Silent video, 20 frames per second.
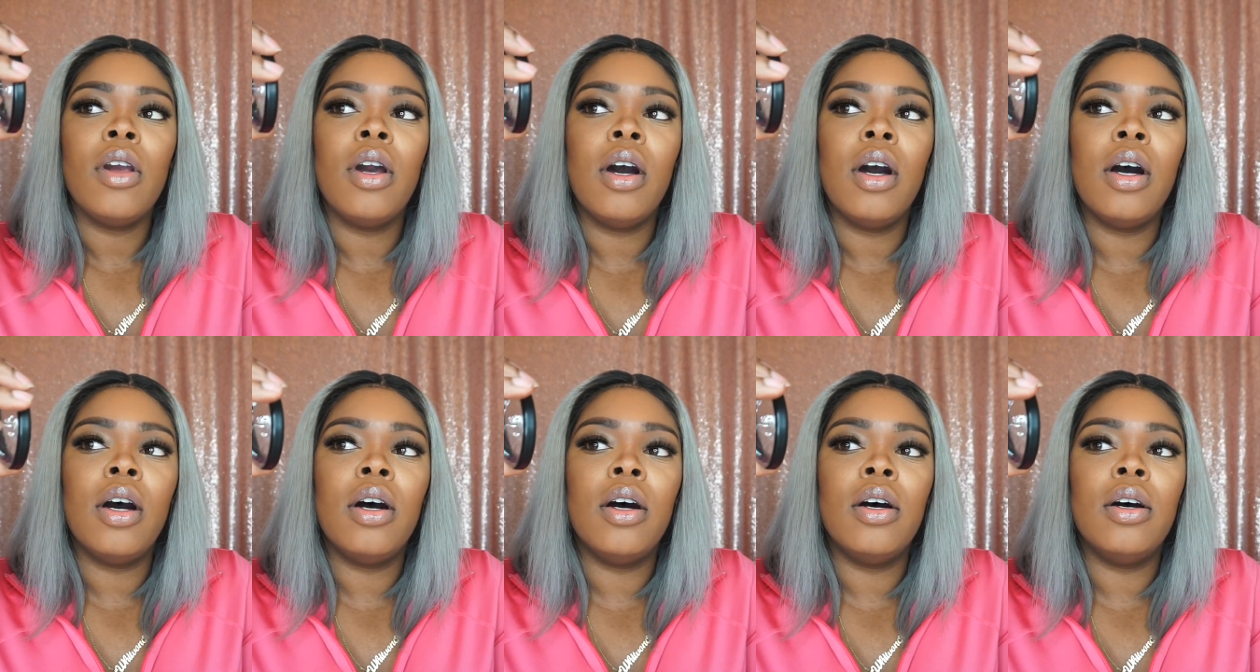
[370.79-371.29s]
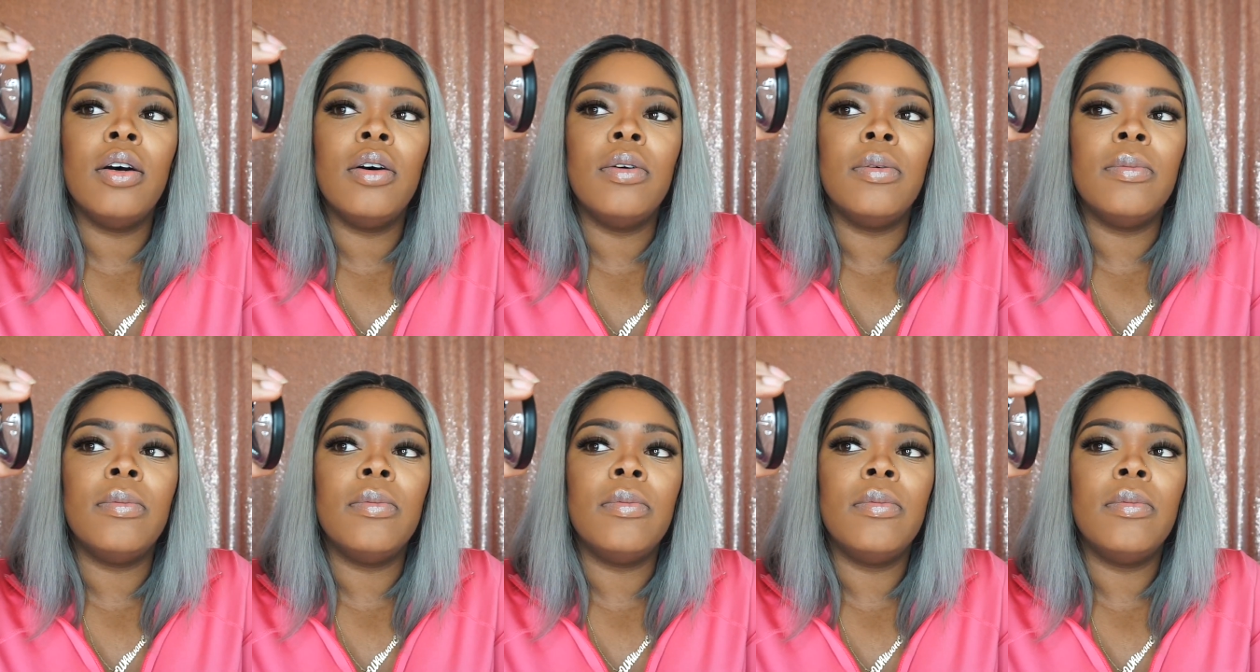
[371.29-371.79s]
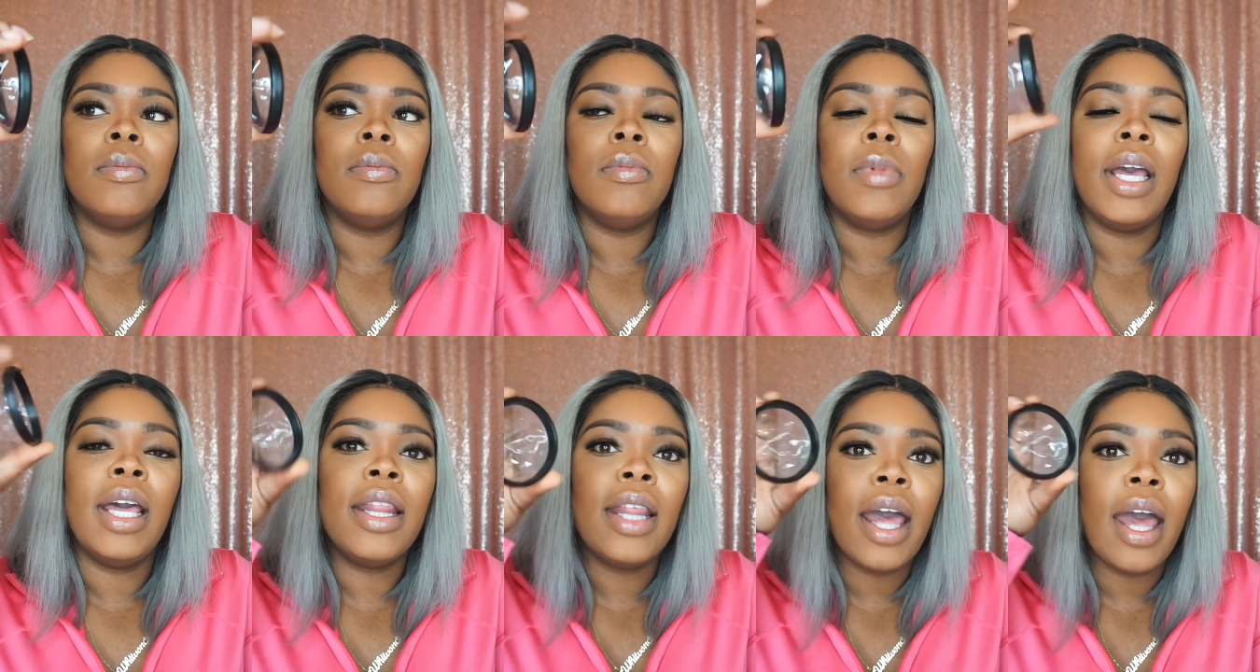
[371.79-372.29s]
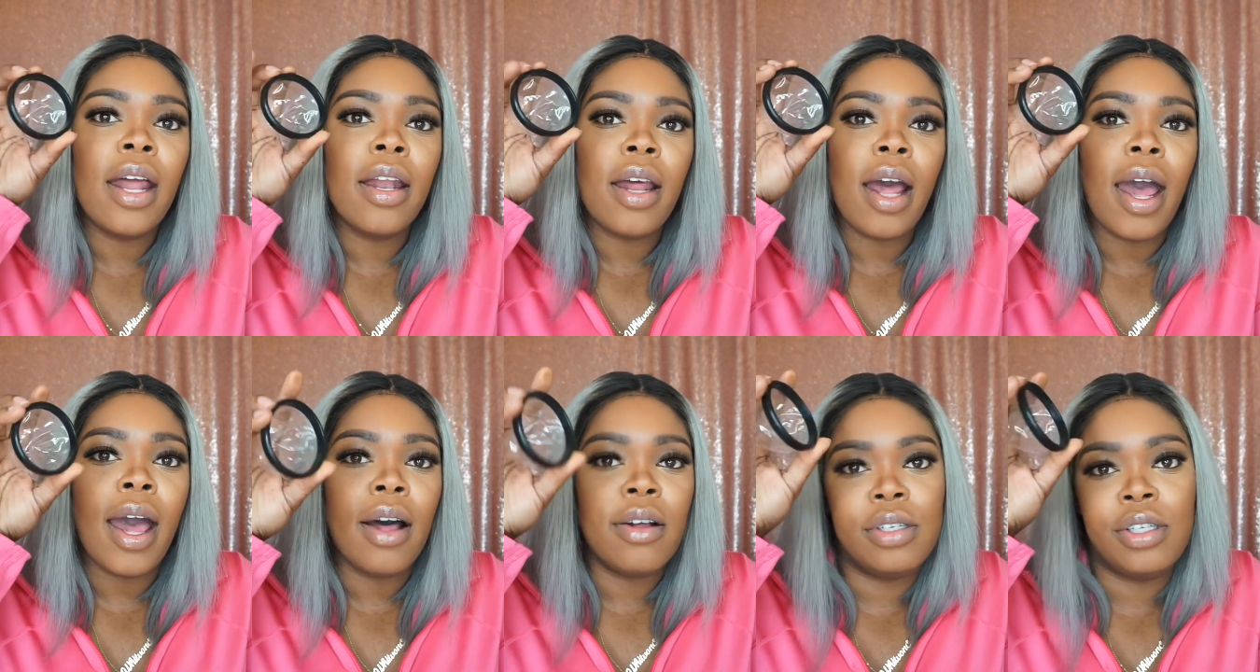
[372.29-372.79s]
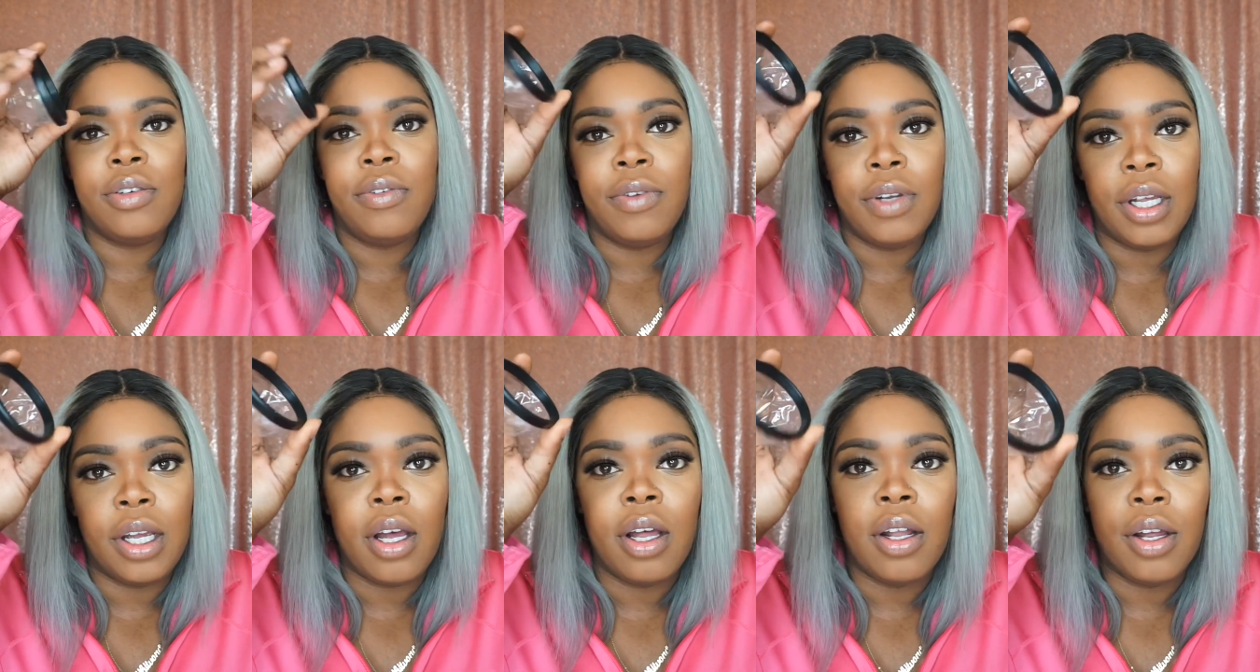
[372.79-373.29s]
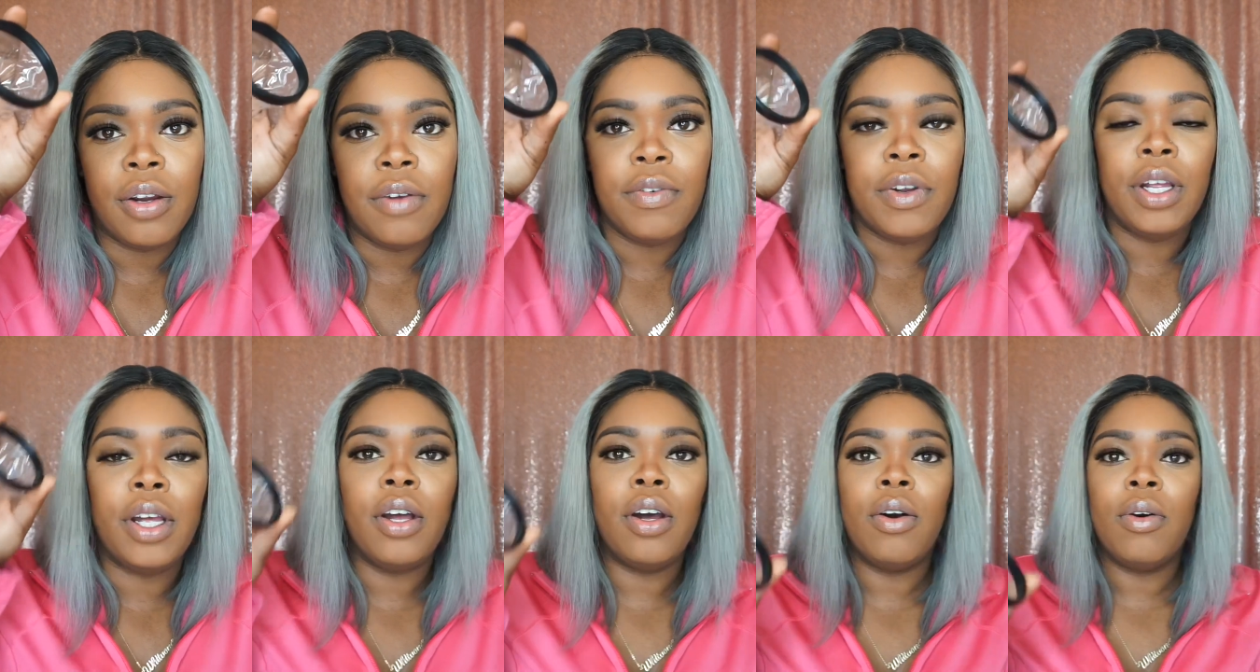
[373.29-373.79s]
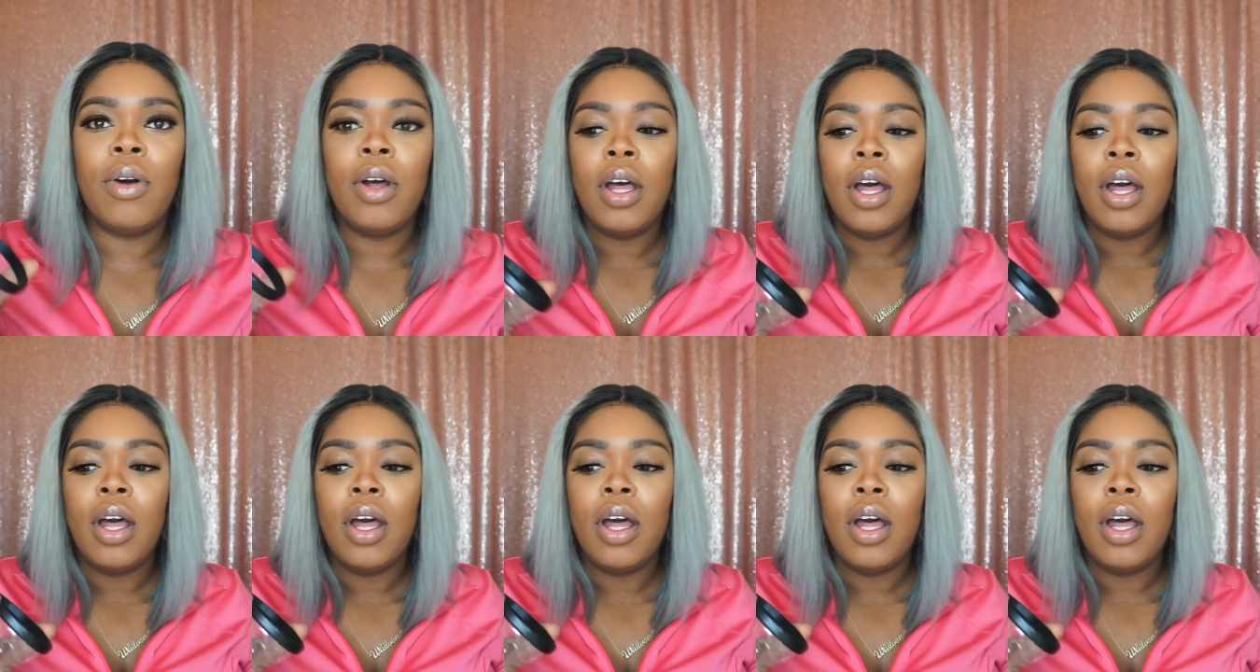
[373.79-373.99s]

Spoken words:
in that how-to video, learn video,